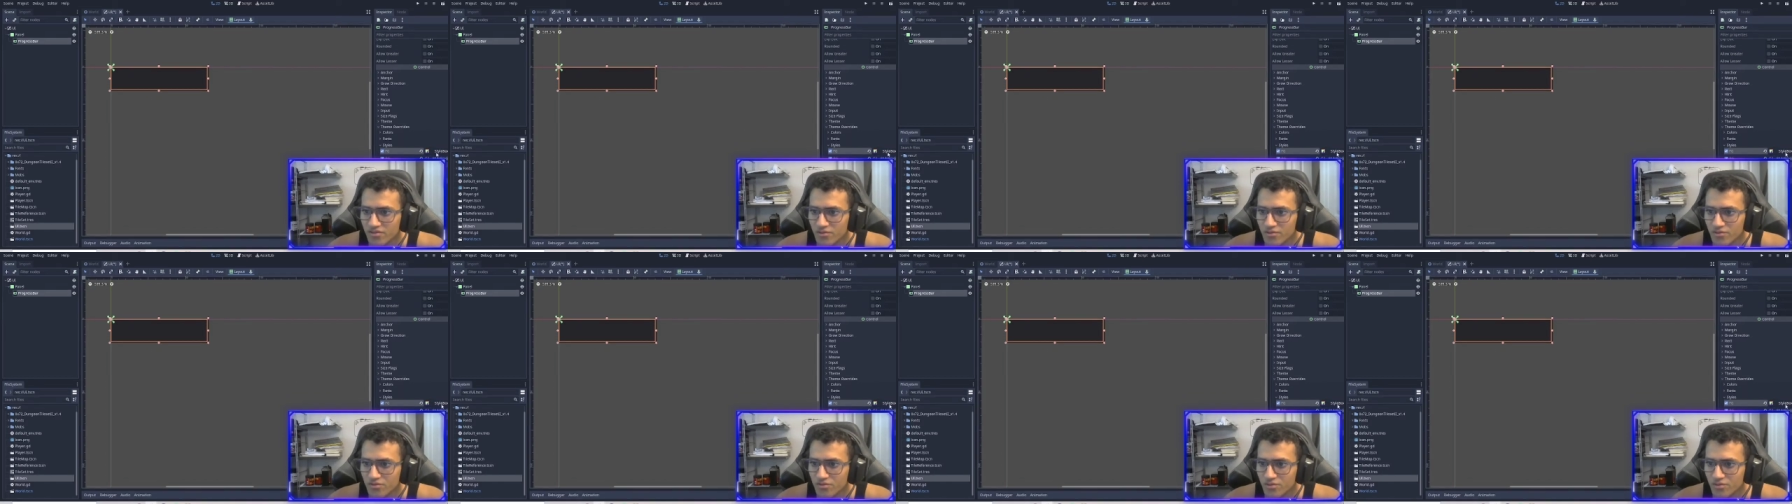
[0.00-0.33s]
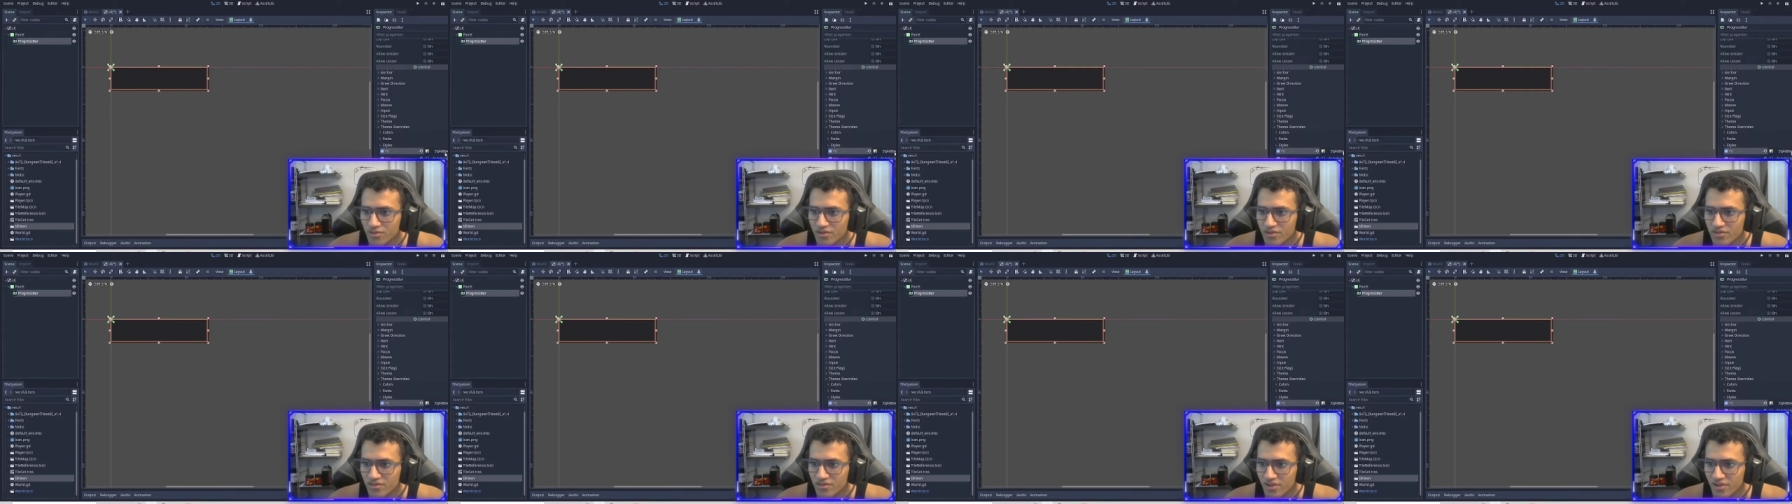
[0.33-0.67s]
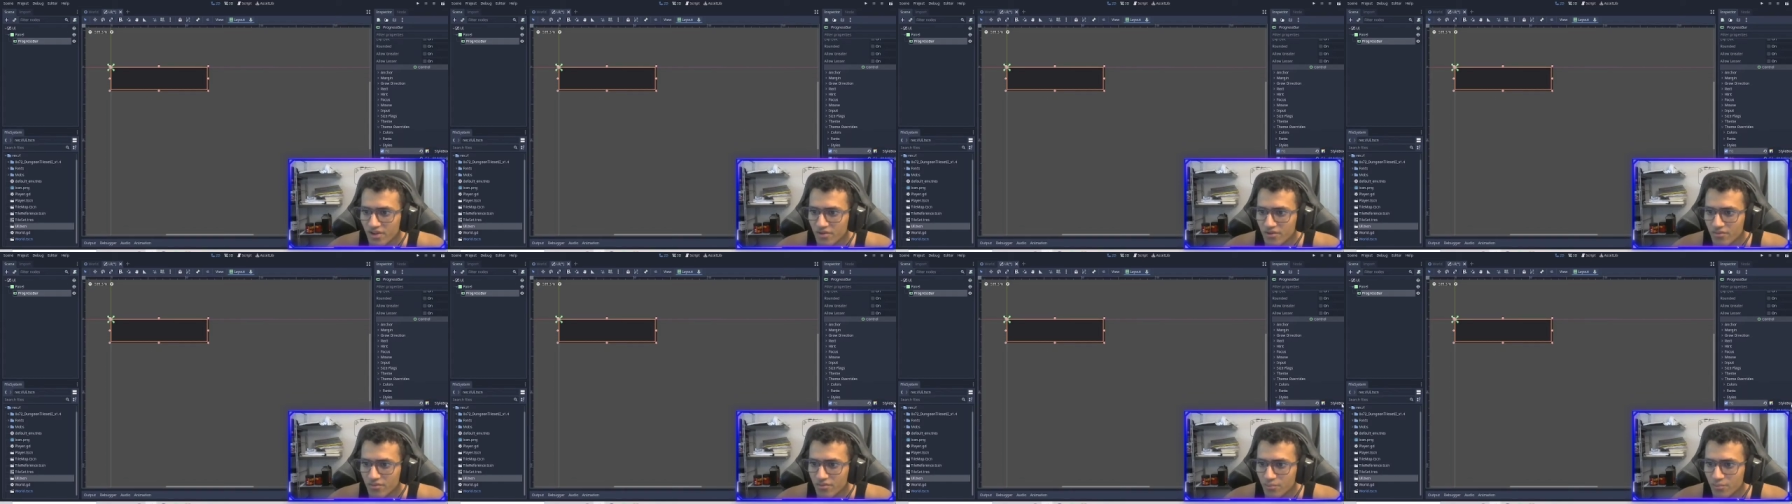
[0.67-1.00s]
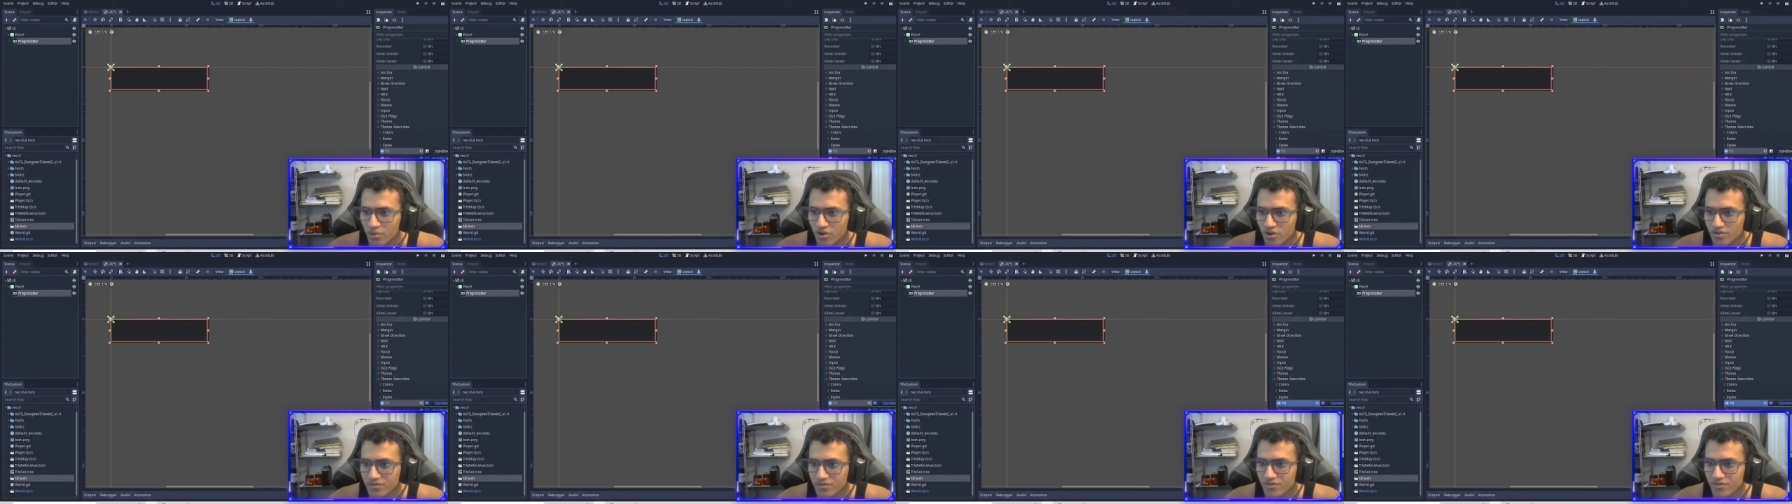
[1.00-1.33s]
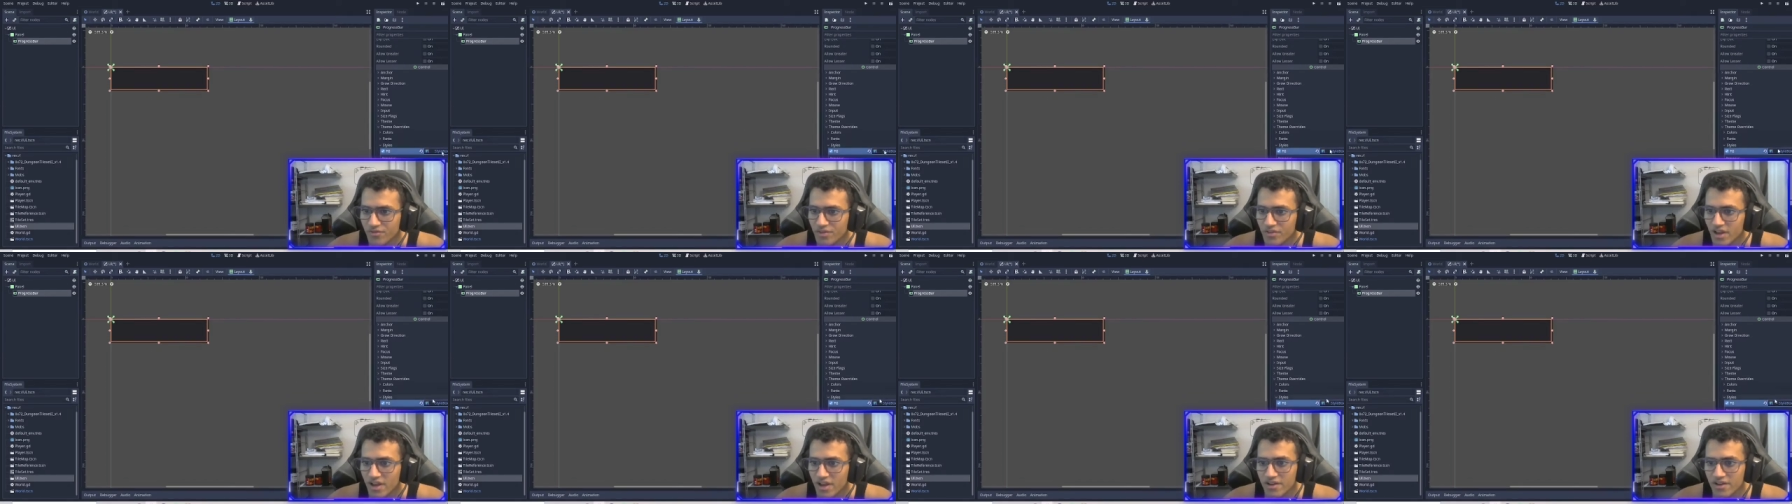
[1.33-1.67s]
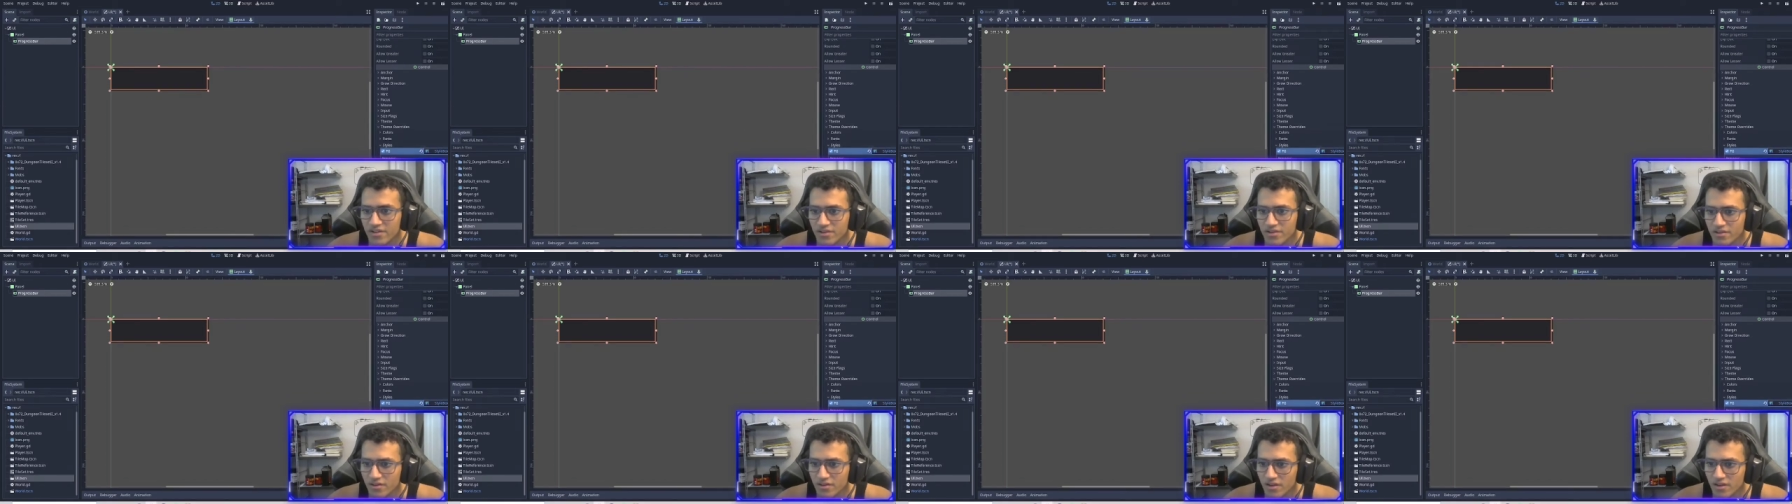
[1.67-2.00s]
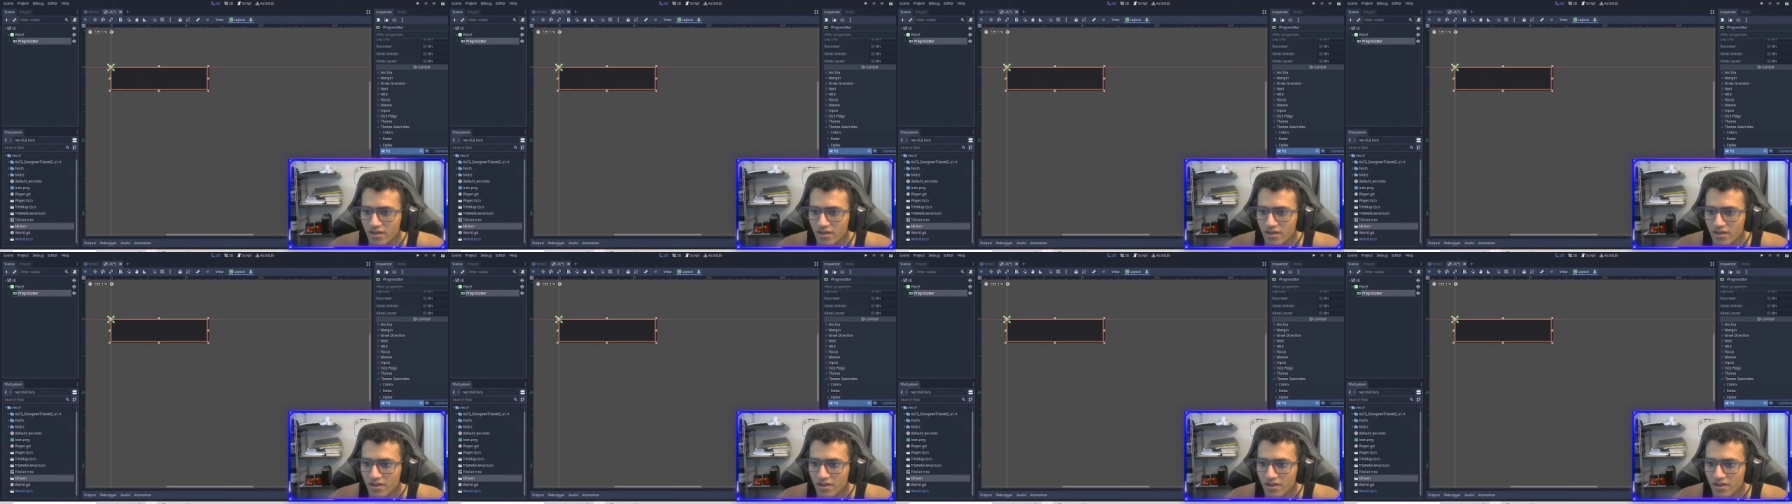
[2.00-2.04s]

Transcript: is going to be a style box flat.